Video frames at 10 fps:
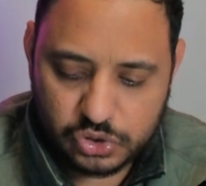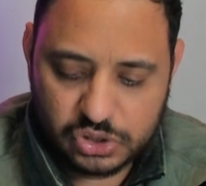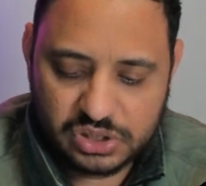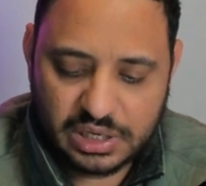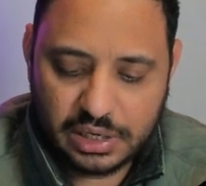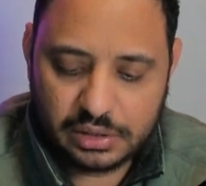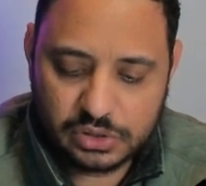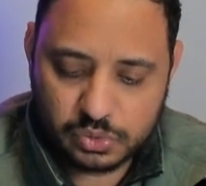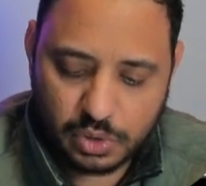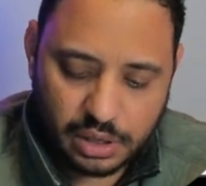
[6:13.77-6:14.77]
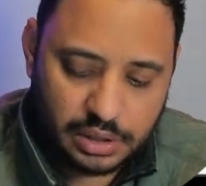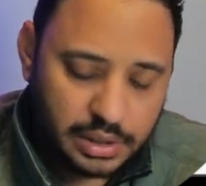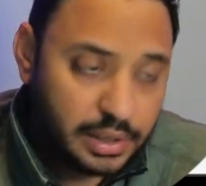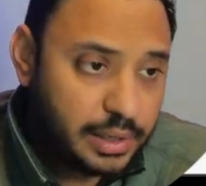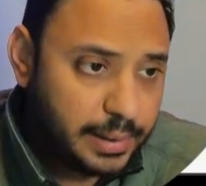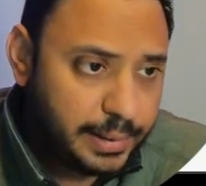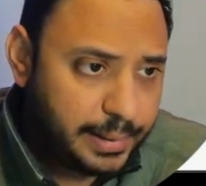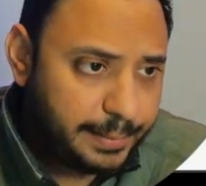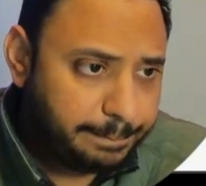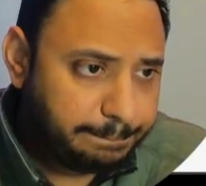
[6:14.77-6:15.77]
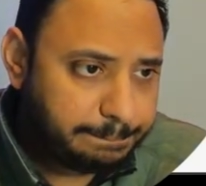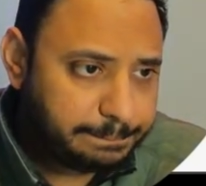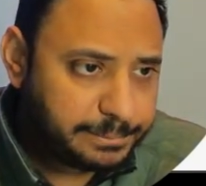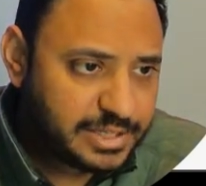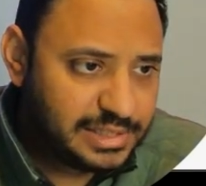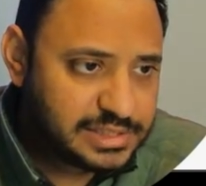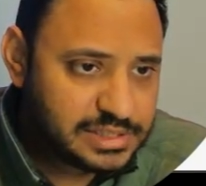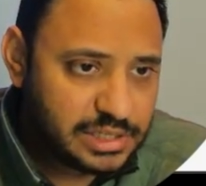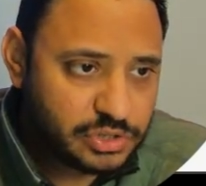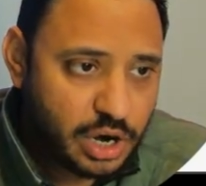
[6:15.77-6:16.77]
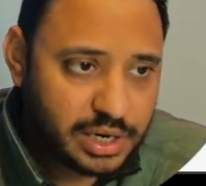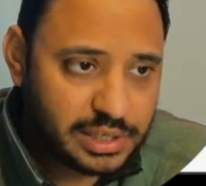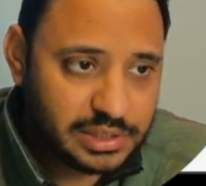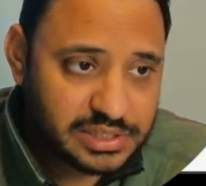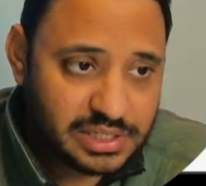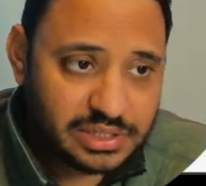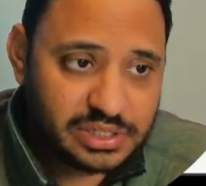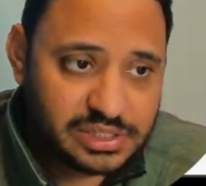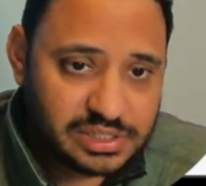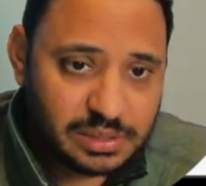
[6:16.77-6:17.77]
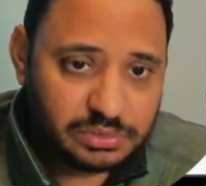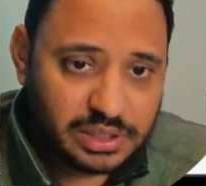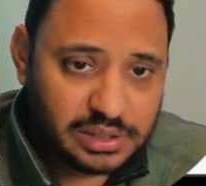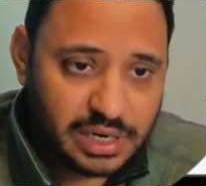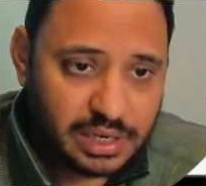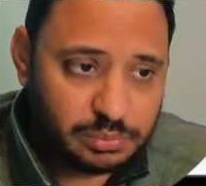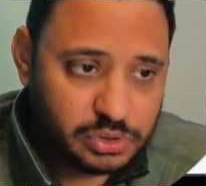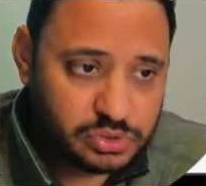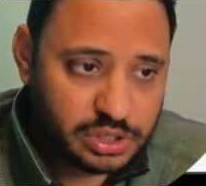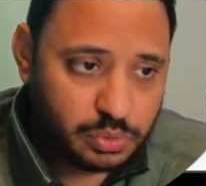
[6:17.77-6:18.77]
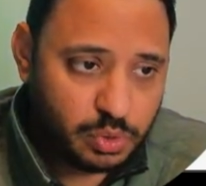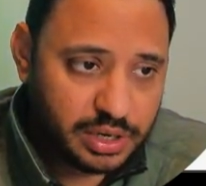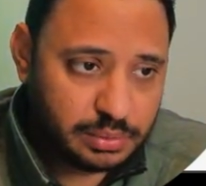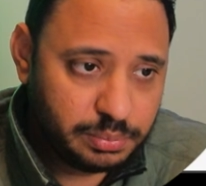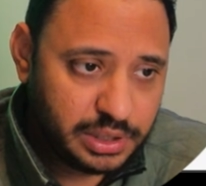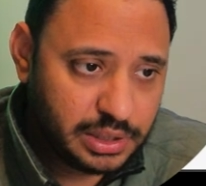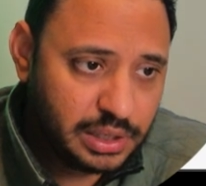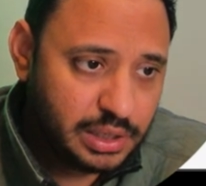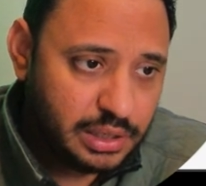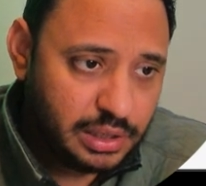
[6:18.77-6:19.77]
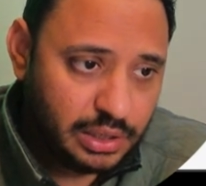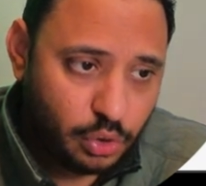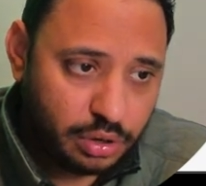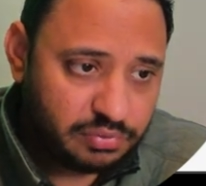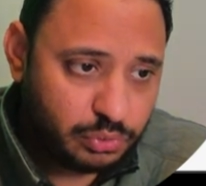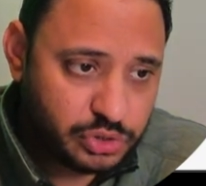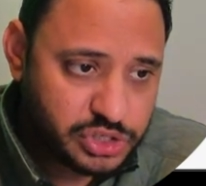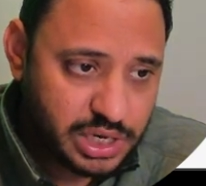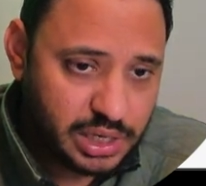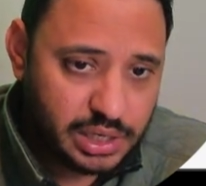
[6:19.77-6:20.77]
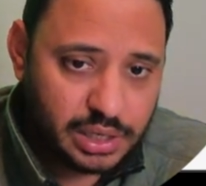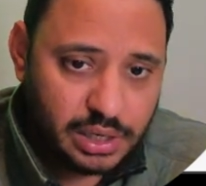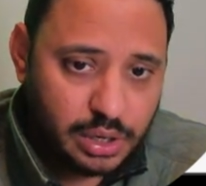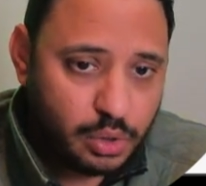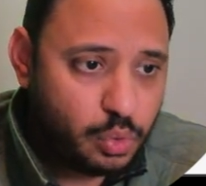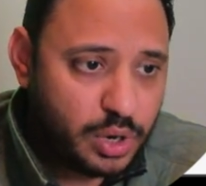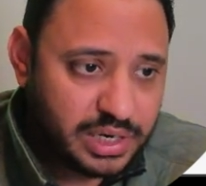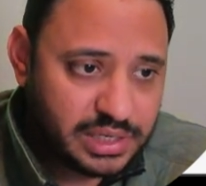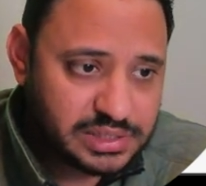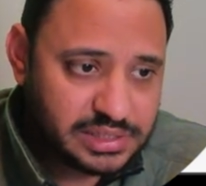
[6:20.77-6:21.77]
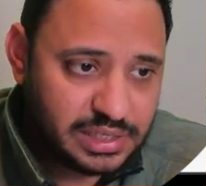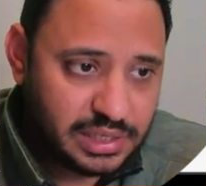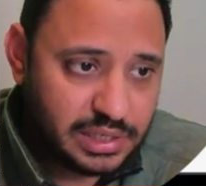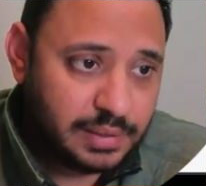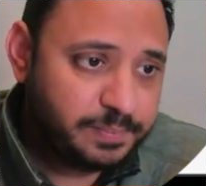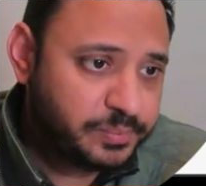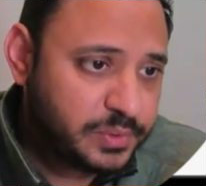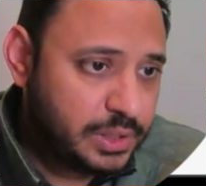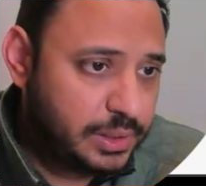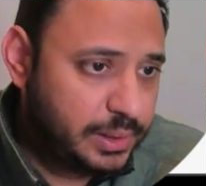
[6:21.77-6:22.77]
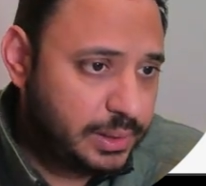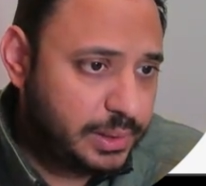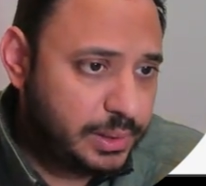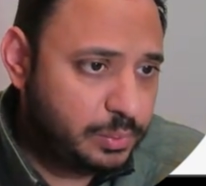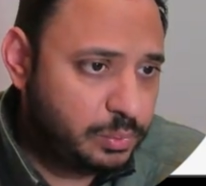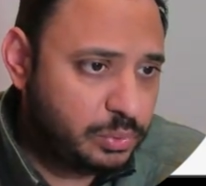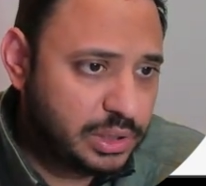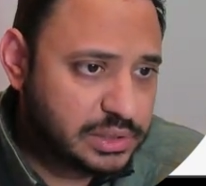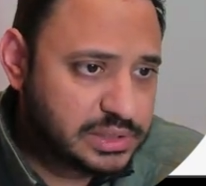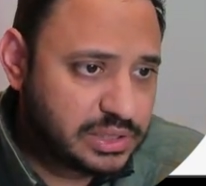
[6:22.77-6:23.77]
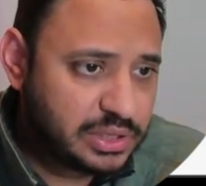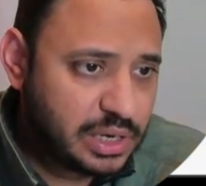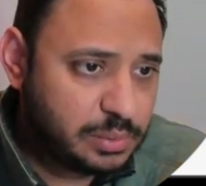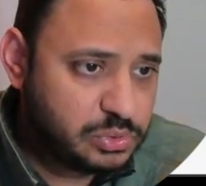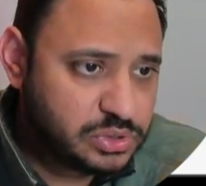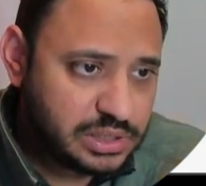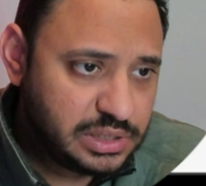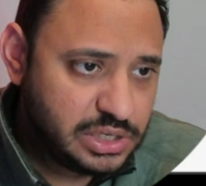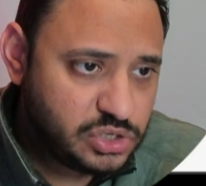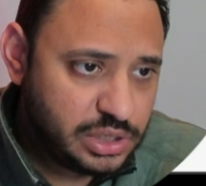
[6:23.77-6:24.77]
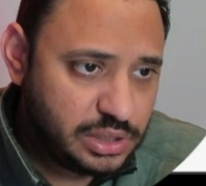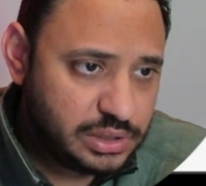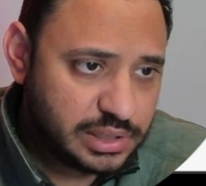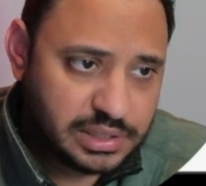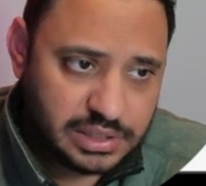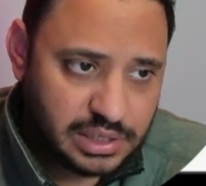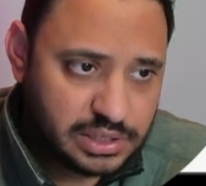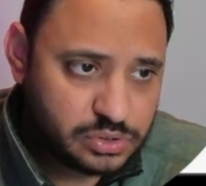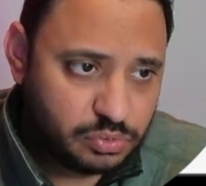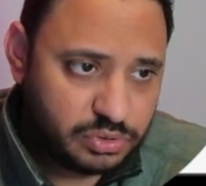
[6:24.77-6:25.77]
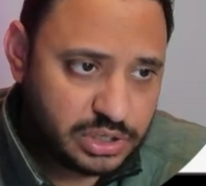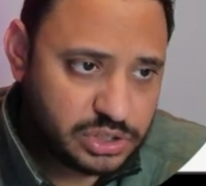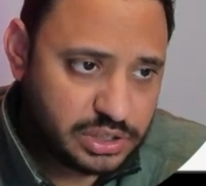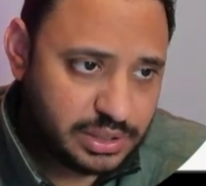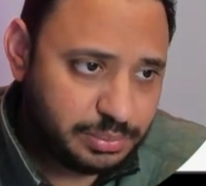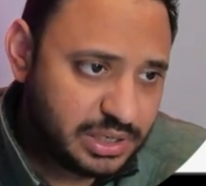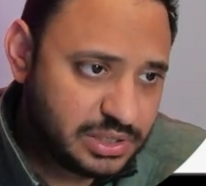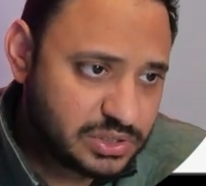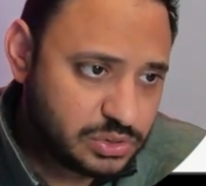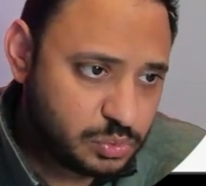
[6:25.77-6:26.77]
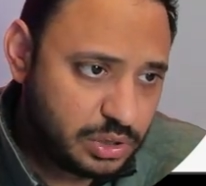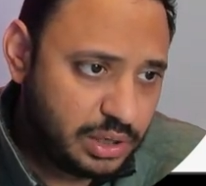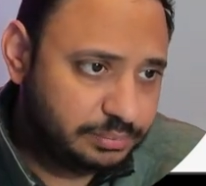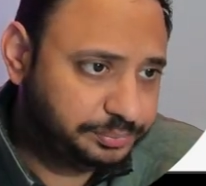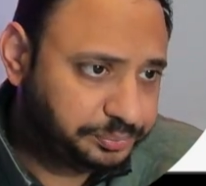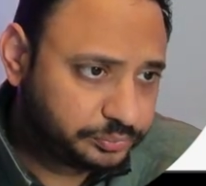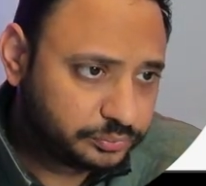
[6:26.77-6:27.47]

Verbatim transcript: just there as well. Um, let's see, target list. This is something that I am using quite a bit. Log4j, OISD, uh, what else? I think I'm using DShield and DNS over HTTPS as well